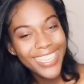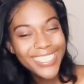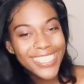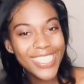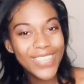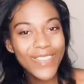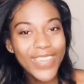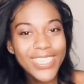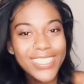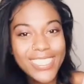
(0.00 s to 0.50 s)

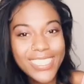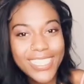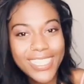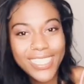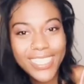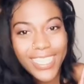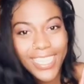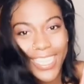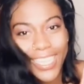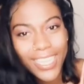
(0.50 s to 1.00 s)
so
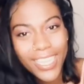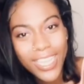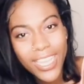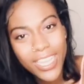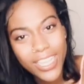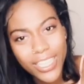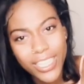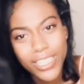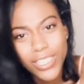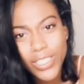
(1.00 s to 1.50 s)
basically,
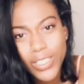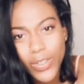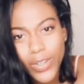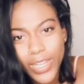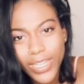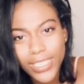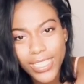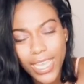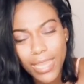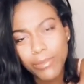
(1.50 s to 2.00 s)
this
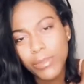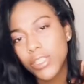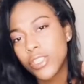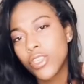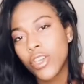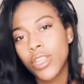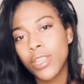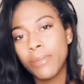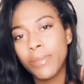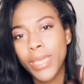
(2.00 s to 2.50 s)
story time is
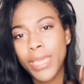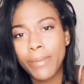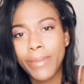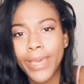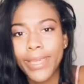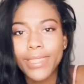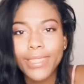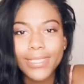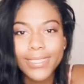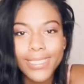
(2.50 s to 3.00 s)
going to be
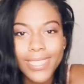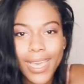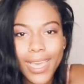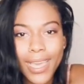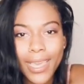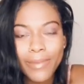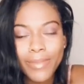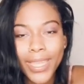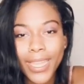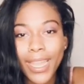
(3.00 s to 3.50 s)
about the
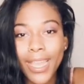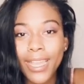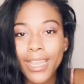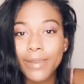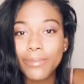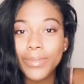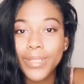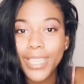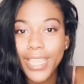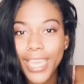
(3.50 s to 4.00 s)
time that I
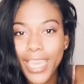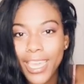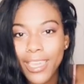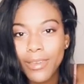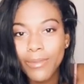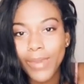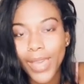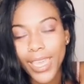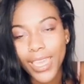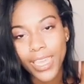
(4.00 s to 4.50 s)
got
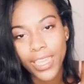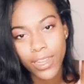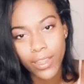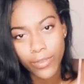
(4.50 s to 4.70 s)
played by an